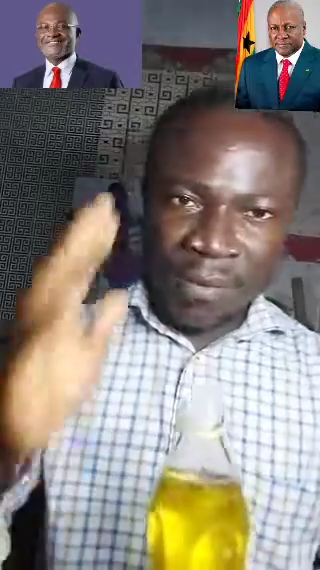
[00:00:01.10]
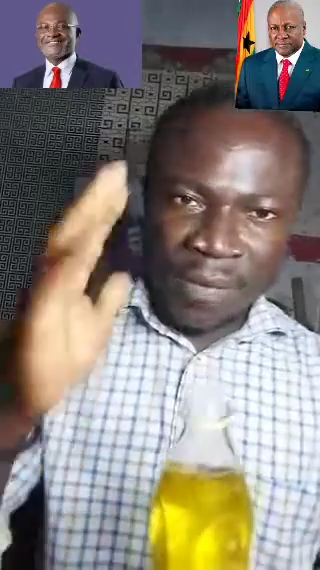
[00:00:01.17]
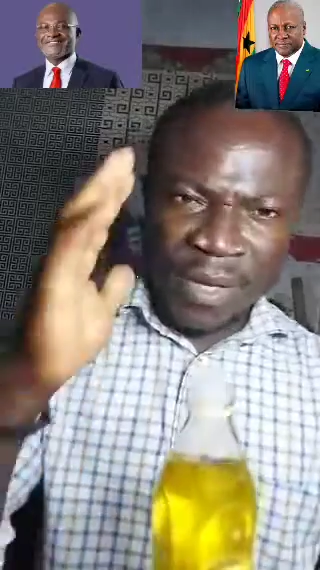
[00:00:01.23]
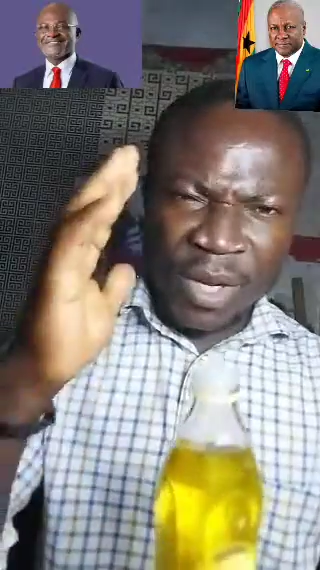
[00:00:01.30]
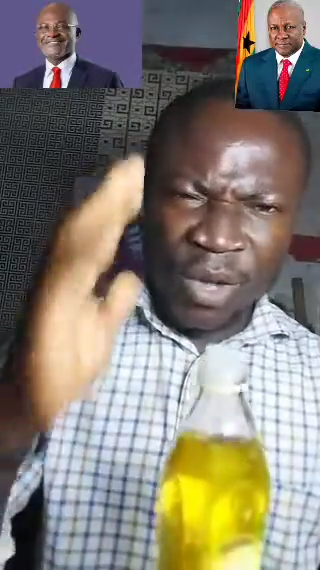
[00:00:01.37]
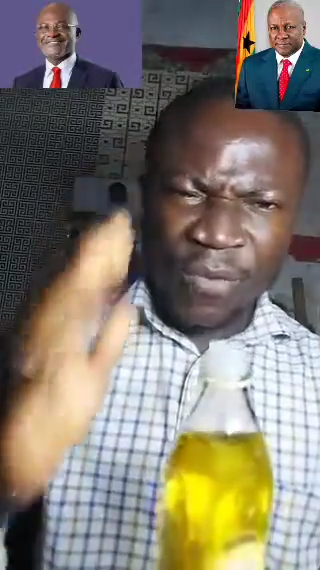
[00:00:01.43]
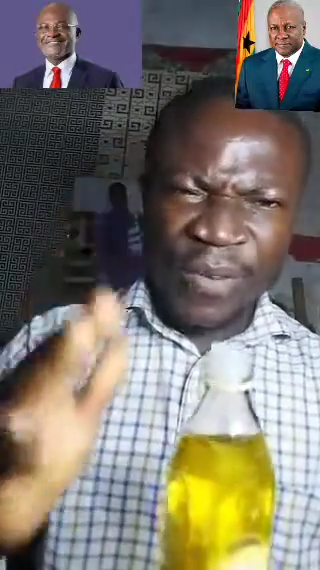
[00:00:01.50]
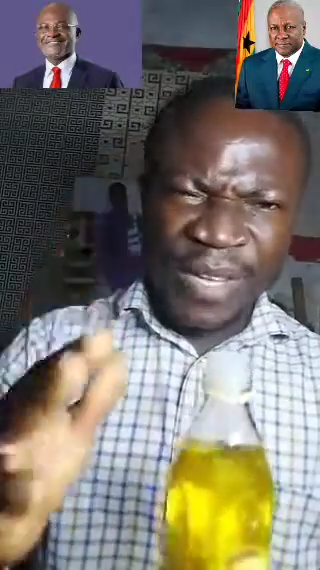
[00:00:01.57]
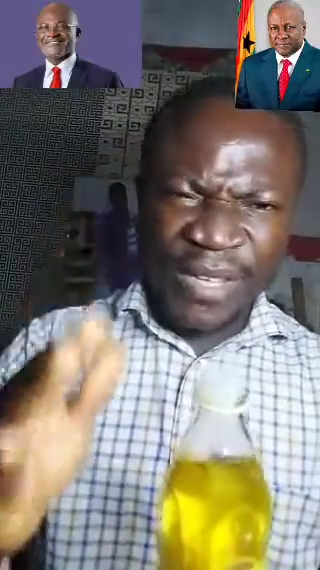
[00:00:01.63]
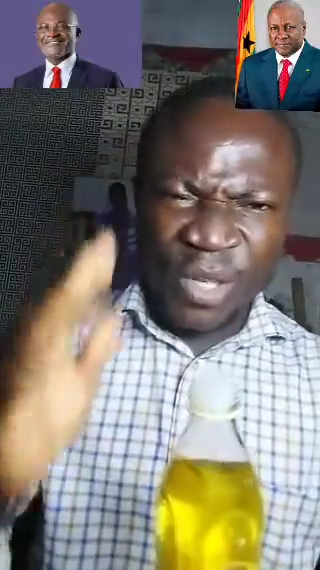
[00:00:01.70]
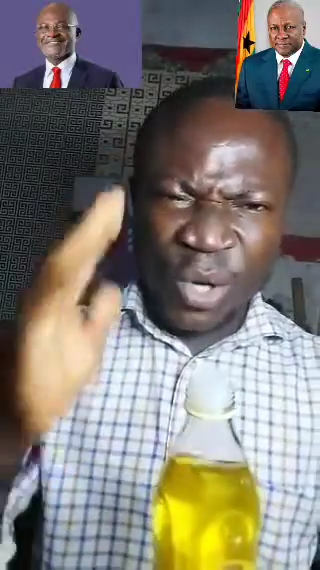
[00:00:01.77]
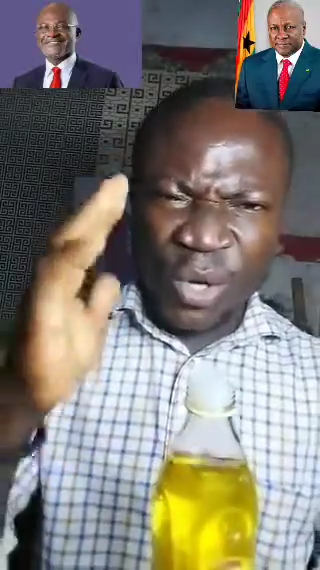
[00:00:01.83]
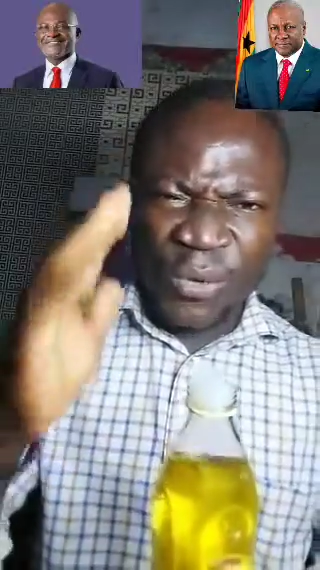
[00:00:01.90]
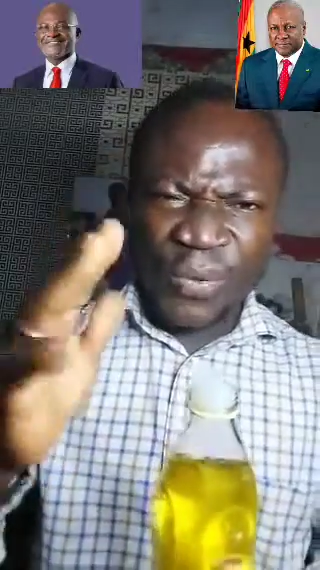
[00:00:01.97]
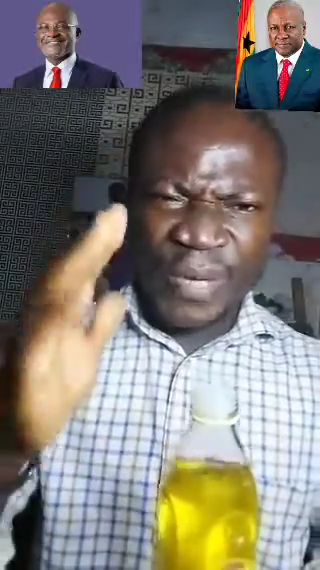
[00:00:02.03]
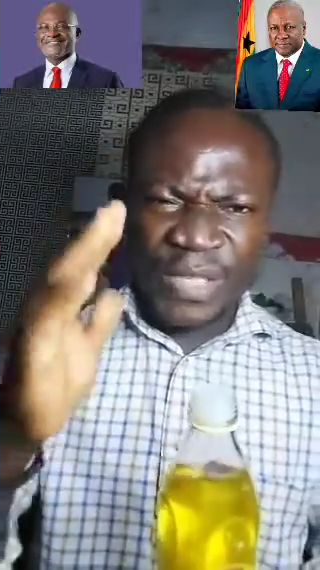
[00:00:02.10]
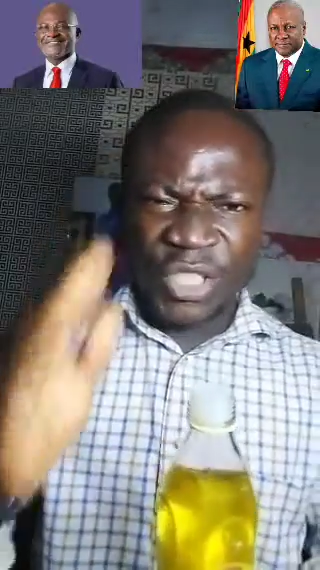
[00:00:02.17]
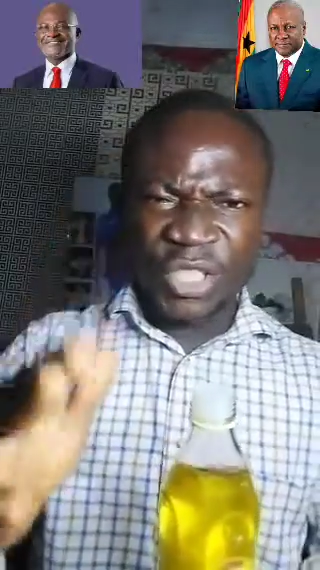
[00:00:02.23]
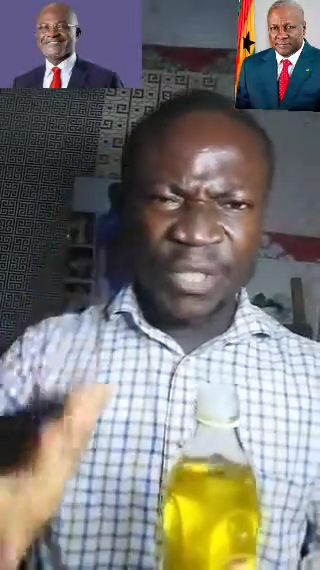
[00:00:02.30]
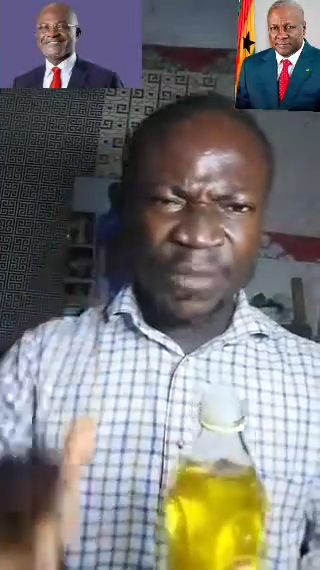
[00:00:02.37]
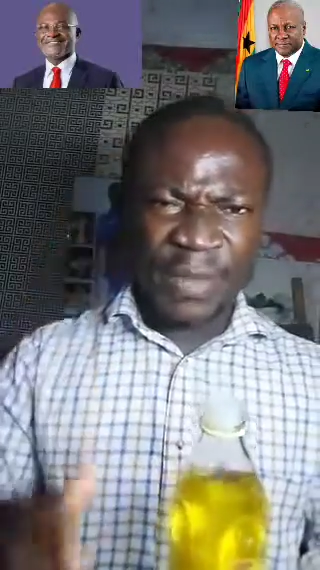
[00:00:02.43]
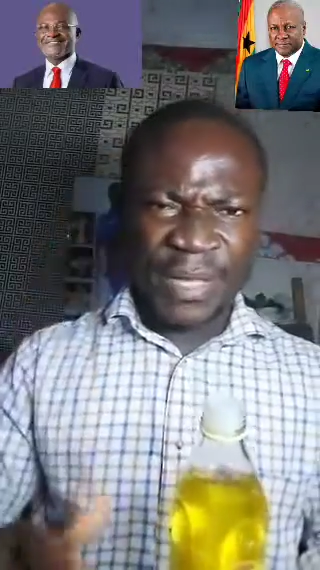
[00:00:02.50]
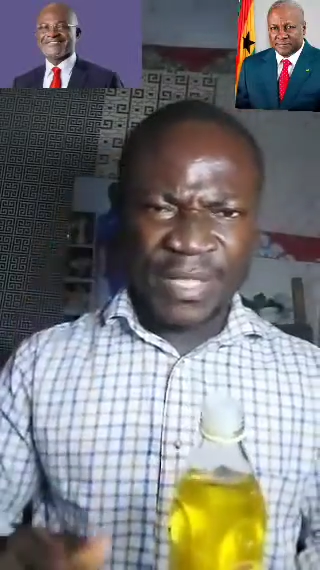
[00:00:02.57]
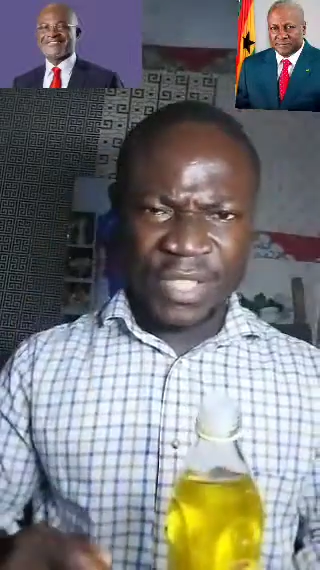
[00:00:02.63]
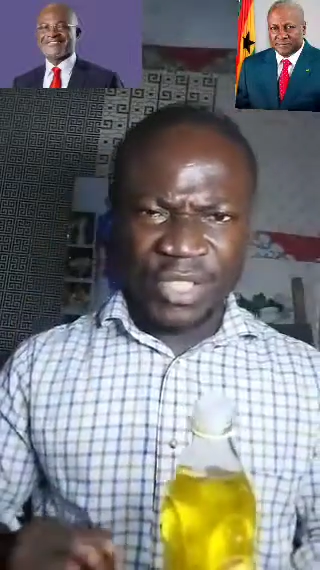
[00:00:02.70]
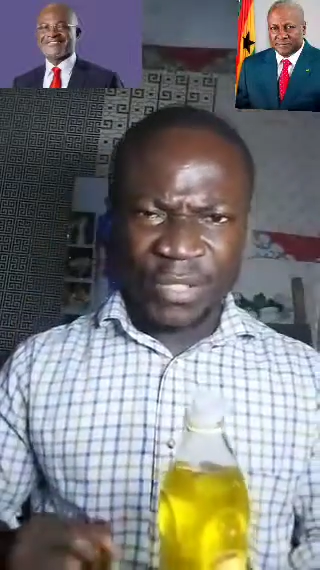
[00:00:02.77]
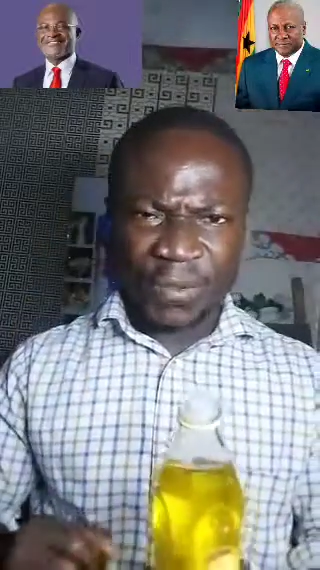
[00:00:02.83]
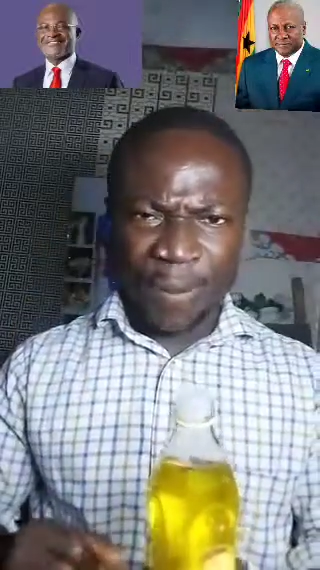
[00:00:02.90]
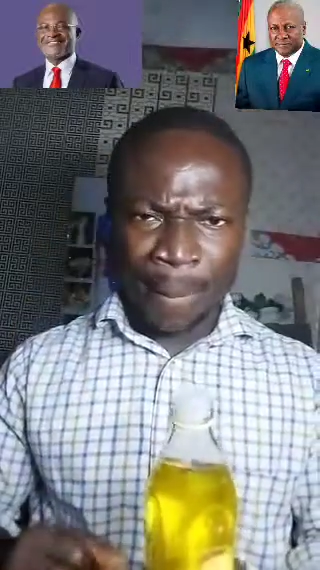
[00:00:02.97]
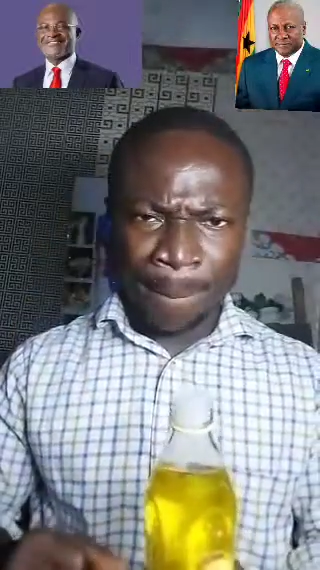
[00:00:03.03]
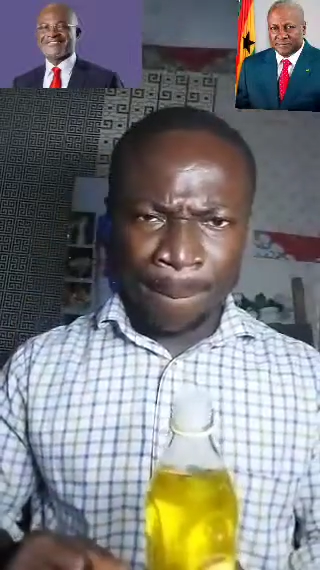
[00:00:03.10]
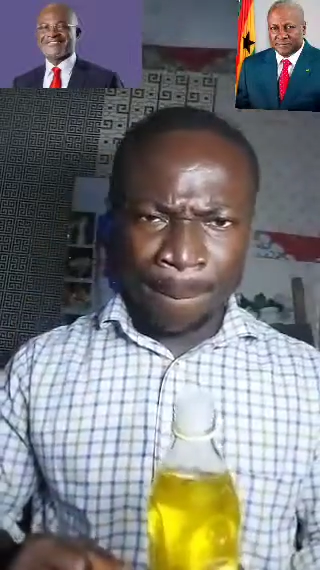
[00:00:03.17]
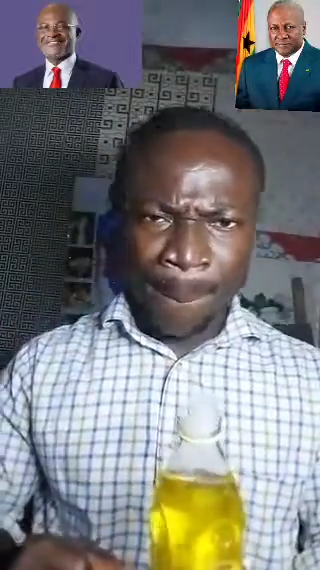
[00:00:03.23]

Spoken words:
Beloved, God richly bless you.